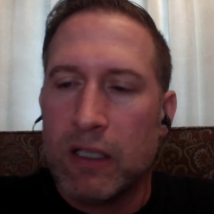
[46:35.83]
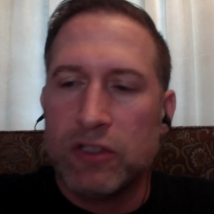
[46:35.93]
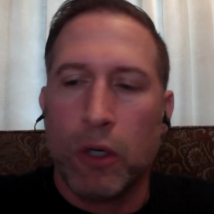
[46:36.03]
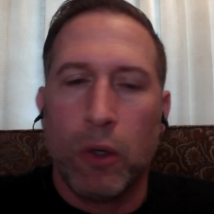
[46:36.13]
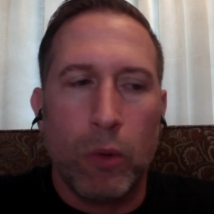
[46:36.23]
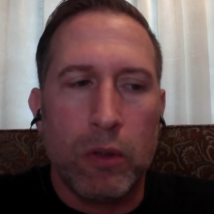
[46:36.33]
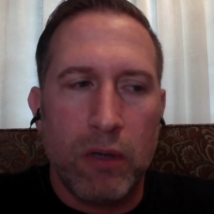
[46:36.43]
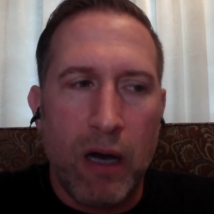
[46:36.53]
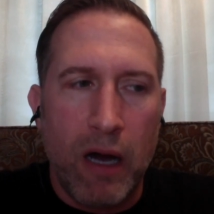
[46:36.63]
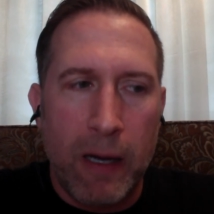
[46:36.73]
So,
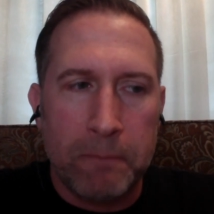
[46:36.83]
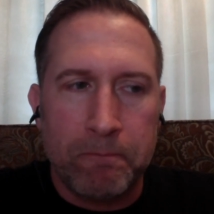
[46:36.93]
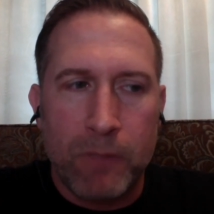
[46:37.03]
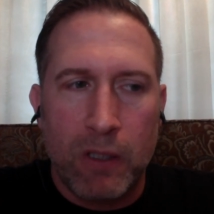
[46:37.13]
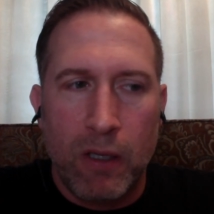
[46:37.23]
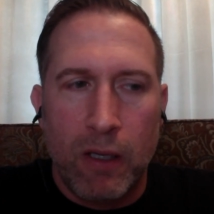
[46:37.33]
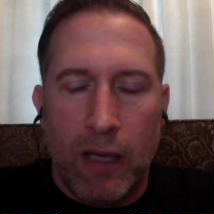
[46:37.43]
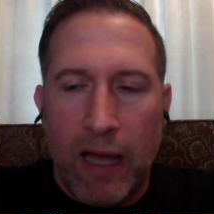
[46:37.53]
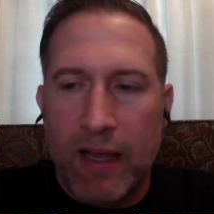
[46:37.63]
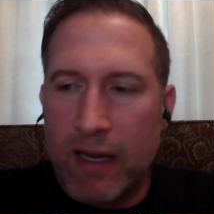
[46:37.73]
and
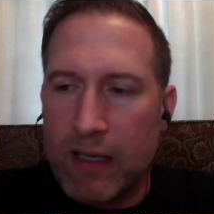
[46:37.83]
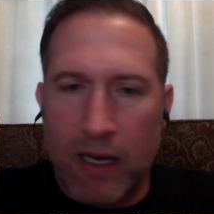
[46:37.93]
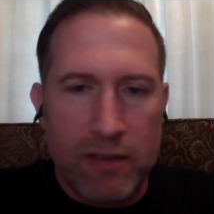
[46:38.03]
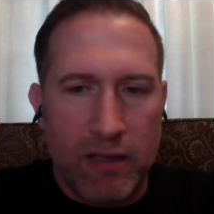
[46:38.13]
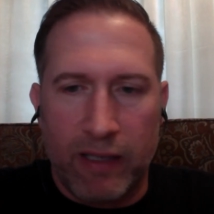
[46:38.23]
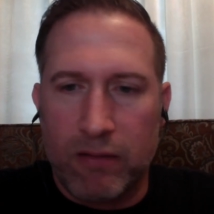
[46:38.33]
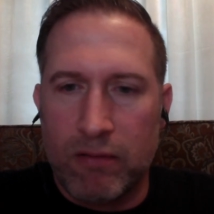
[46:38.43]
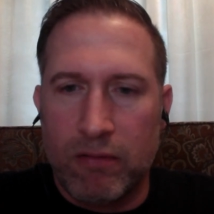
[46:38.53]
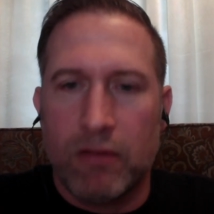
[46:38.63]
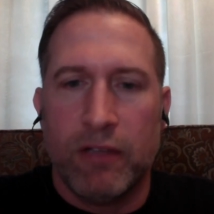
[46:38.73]
then I
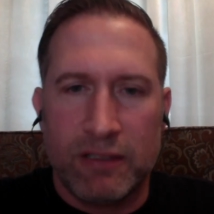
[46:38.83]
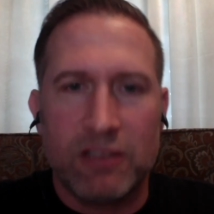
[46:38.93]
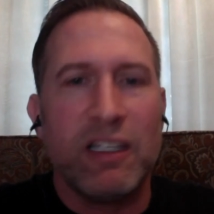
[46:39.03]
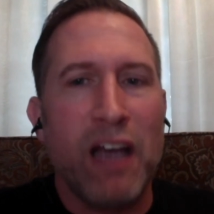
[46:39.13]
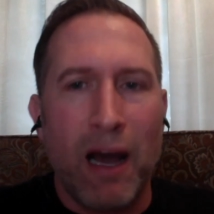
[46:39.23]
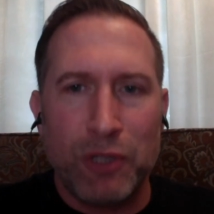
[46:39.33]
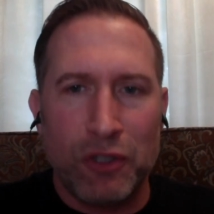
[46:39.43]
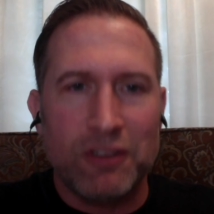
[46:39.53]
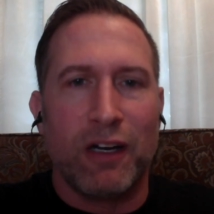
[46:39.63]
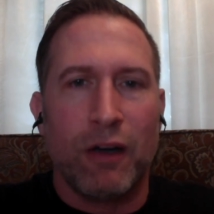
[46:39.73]
this is the
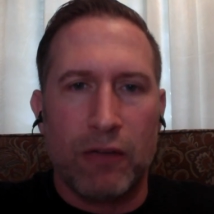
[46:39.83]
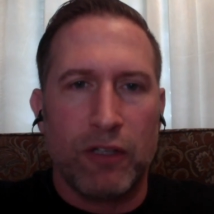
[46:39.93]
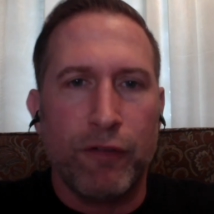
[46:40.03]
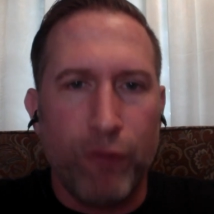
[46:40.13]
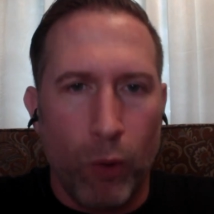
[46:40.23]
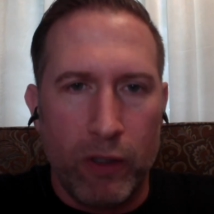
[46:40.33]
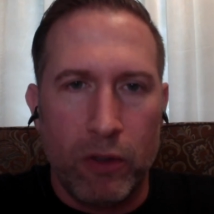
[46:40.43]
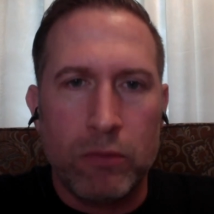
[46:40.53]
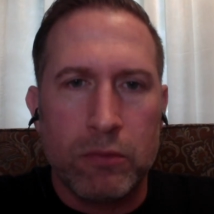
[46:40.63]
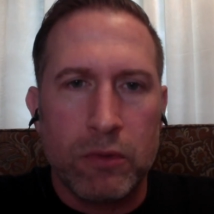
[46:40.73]
options that are out there for you.